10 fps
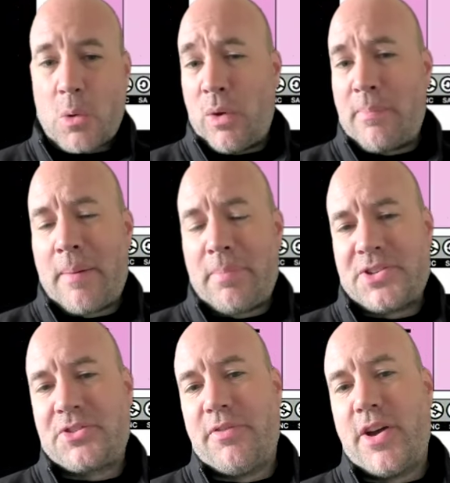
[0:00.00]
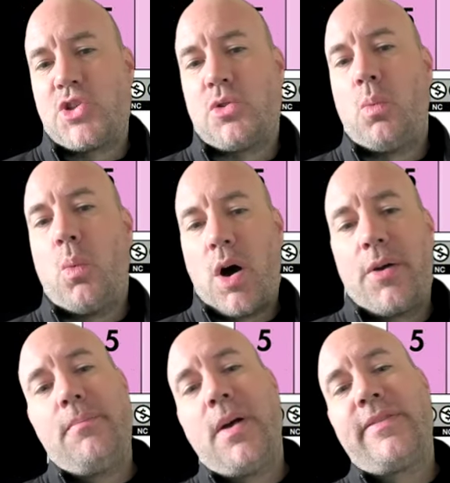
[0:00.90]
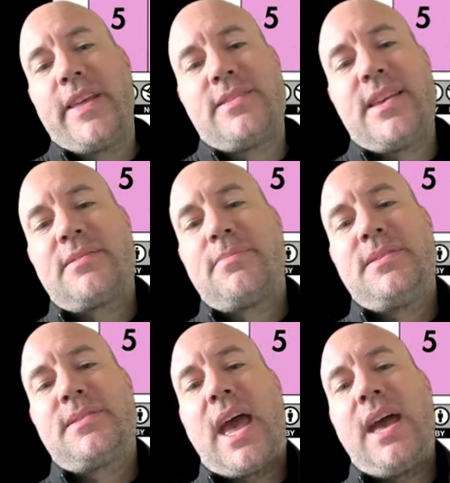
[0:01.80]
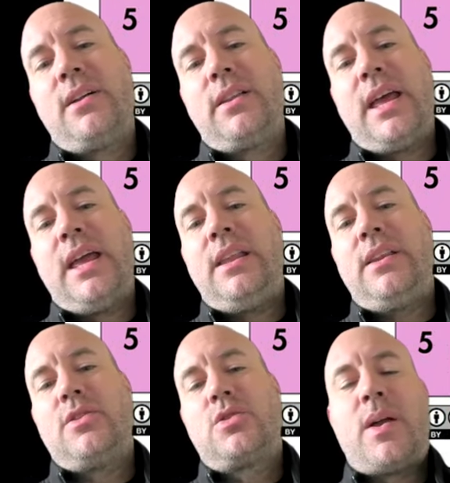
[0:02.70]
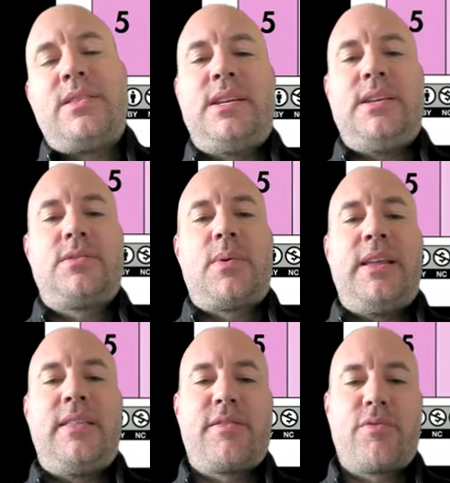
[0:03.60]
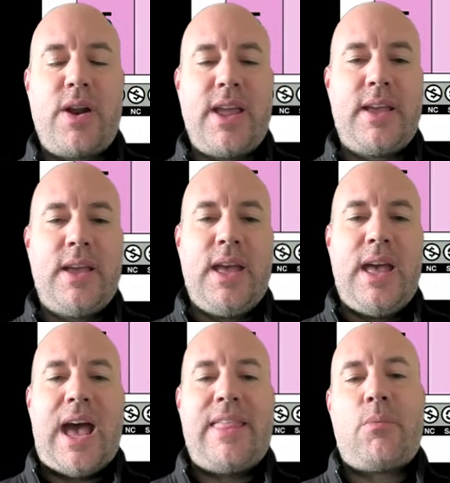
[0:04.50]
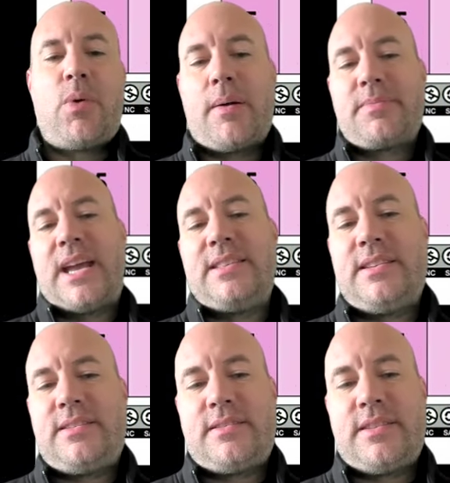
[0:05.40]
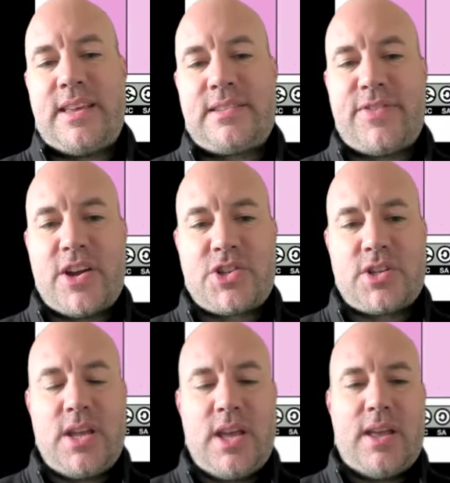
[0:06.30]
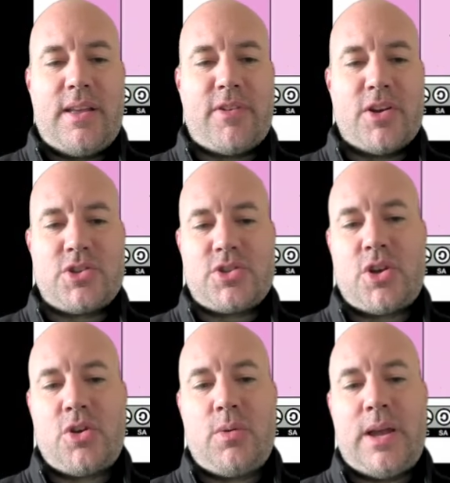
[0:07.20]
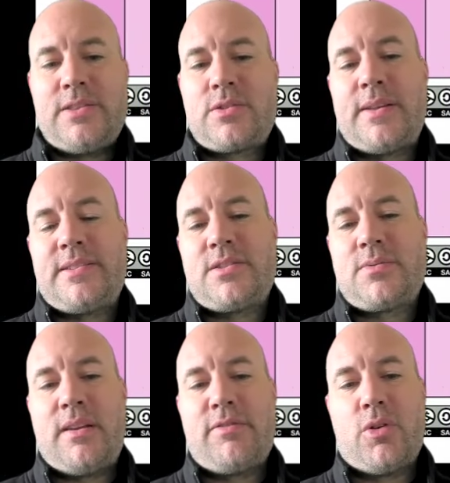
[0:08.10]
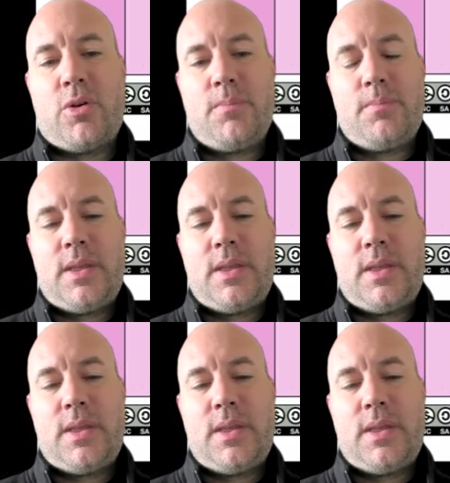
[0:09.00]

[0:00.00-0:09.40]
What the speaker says: We published version 1 of the assessment scale in 2023, and then we updated to this version 2, in 2024.